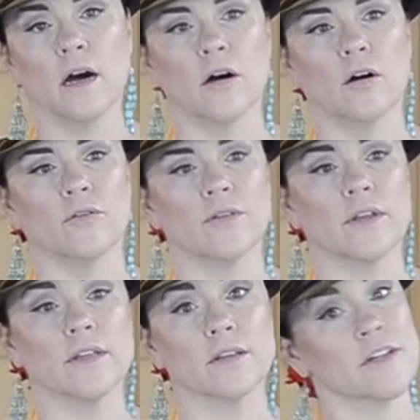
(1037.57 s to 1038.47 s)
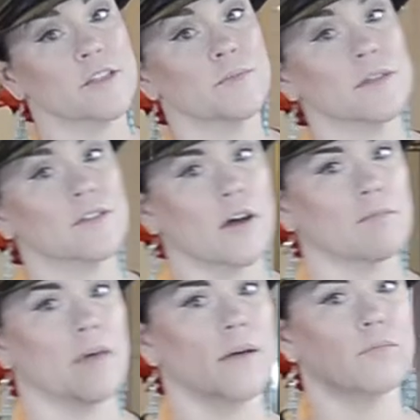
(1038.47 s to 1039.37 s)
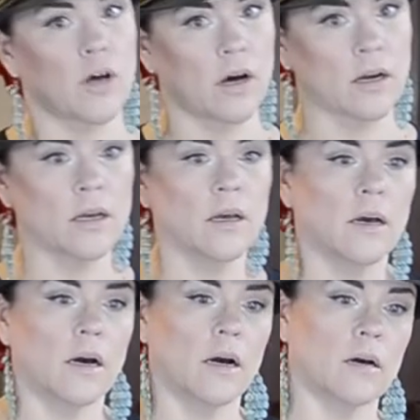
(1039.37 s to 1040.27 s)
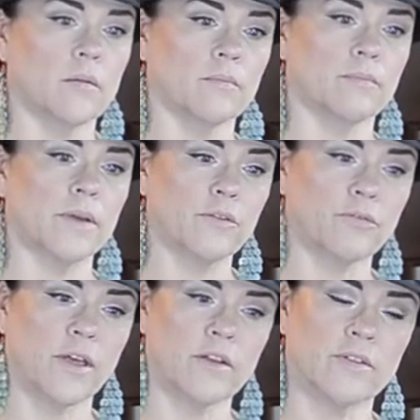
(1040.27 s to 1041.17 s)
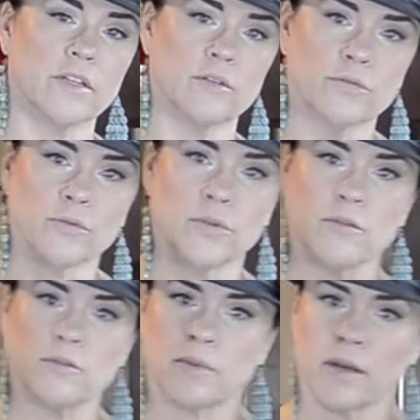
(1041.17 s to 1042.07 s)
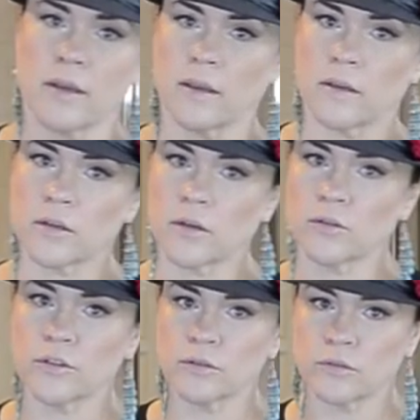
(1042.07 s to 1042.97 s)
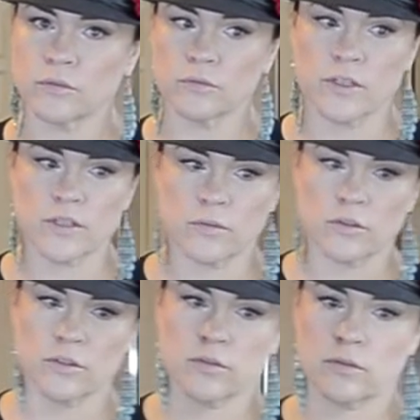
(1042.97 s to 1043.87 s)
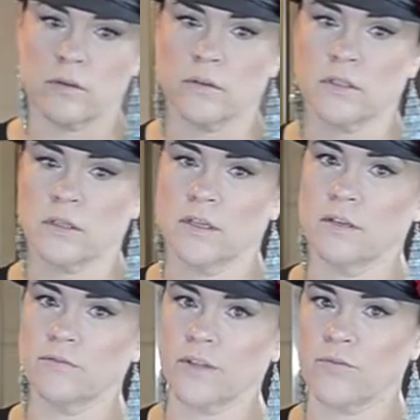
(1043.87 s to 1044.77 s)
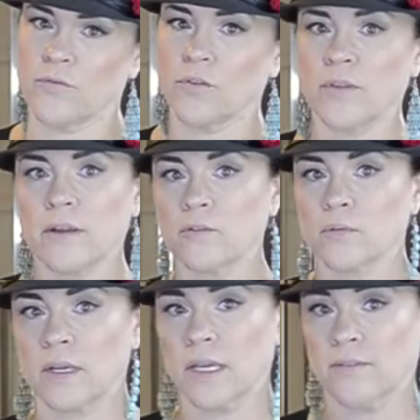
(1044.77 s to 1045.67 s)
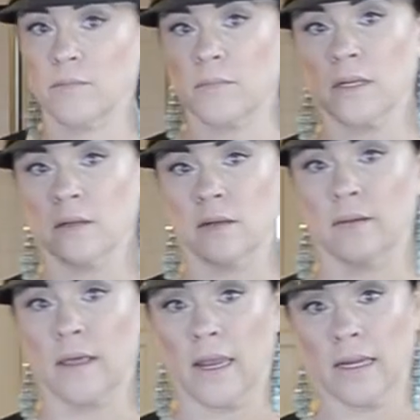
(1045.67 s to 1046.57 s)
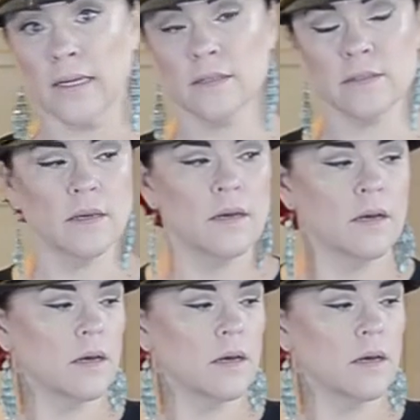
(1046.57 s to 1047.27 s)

of Indian recipes on my blog. Big fan of Indian food. It was my go-to resource to eat flavorful things when I gave up meat in the 80s.